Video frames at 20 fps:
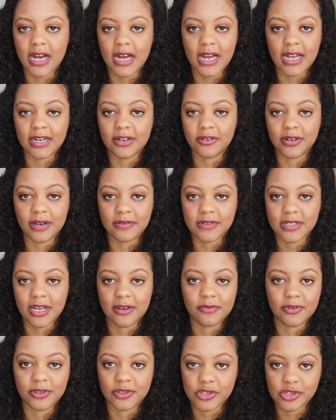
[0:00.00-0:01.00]
I don't have
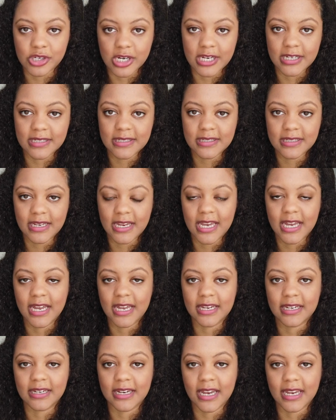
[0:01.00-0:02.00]
time for the stress,
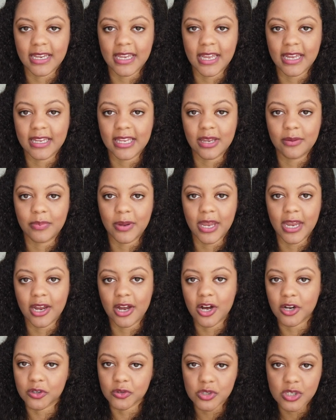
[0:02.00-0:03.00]
and I can't keep
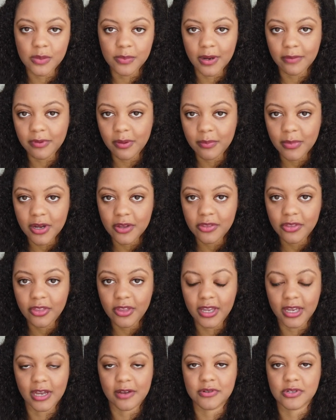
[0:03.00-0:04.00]
paying auto ship every month.
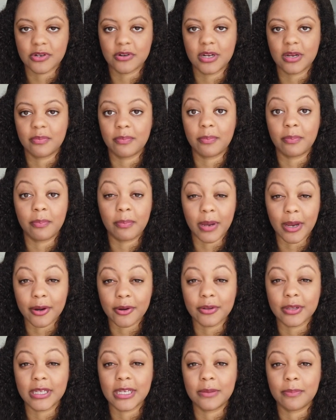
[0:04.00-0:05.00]
Like I was already
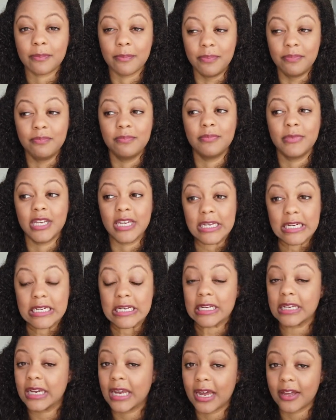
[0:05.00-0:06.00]
barely
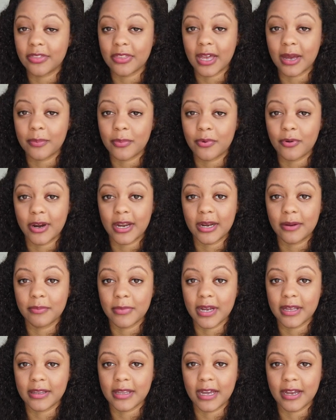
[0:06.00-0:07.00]
eating at that point in
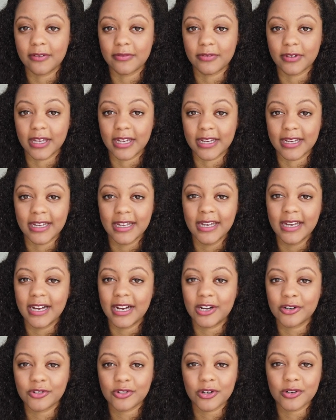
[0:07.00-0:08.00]
my life. Like
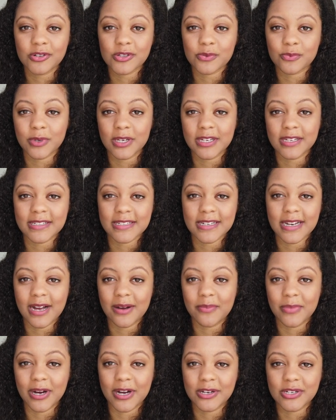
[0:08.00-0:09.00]
$100 a week is
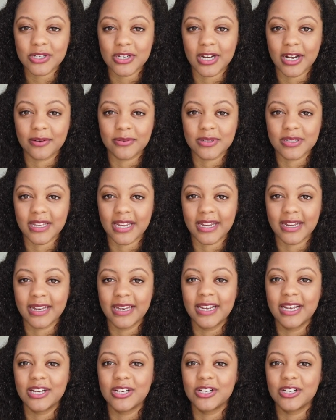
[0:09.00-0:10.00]
not much, and I was like